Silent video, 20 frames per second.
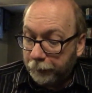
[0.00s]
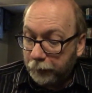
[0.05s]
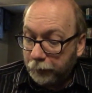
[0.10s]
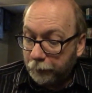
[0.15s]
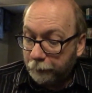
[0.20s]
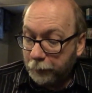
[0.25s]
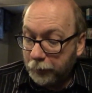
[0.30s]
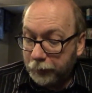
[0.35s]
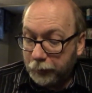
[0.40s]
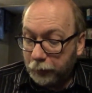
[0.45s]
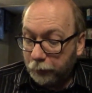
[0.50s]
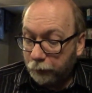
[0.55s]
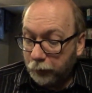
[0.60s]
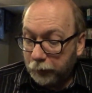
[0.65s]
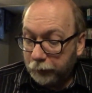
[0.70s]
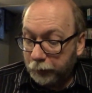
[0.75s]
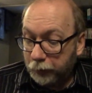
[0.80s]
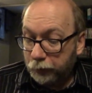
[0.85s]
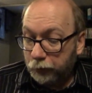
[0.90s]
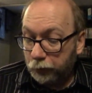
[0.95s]
making
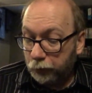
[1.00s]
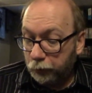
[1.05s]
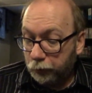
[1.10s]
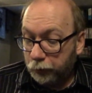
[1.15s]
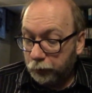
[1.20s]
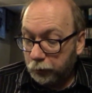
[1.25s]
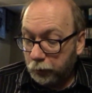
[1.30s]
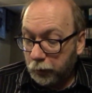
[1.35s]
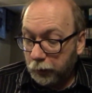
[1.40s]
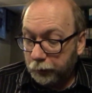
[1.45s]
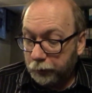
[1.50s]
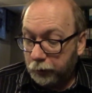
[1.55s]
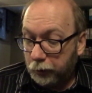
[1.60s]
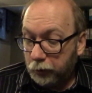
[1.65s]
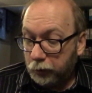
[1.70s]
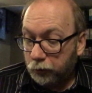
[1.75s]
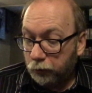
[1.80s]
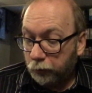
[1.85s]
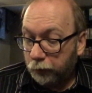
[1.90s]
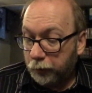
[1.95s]
Rec that's huge. Uh,
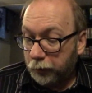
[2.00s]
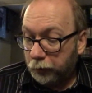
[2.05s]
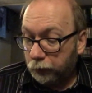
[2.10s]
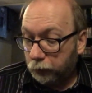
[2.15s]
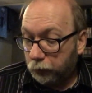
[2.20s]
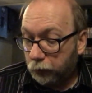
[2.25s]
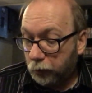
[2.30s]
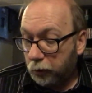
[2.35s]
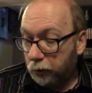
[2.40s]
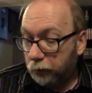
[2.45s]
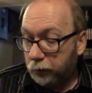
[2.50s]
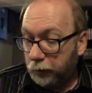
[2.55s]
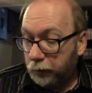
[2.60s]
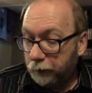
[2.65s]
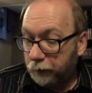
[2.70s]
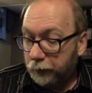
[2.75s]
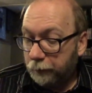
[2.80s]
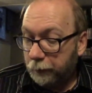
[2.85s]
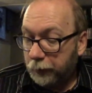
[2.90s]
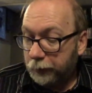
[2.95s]
teaser and theatrical trailer,
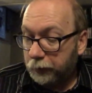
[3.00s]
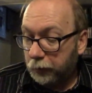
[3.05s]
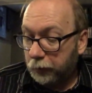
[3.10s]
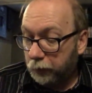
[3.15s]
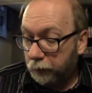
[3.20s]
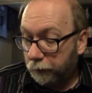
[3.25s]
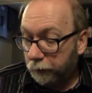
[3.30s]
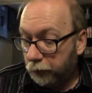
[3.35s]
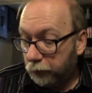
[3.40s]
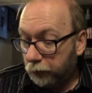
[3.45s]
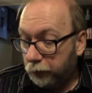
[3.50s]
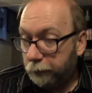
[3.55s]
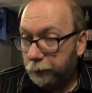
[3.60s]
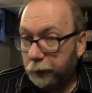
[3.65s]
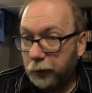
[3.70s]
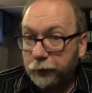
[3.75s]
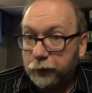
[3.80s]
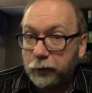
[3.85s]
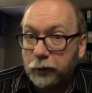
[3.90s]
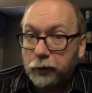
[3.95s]
TV spots, interviews,
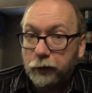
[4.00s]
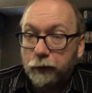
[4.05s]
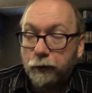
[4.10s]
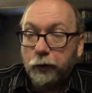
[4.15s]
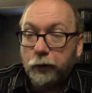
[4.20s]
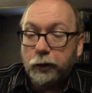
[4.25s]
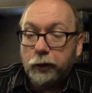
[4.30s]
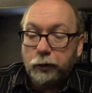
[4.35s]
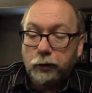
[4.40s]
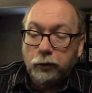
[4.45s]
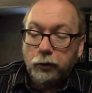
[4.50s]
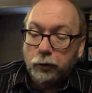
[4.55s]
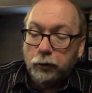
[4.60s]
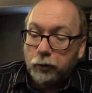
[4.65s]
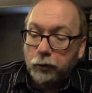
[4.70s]
behind the scenes footage.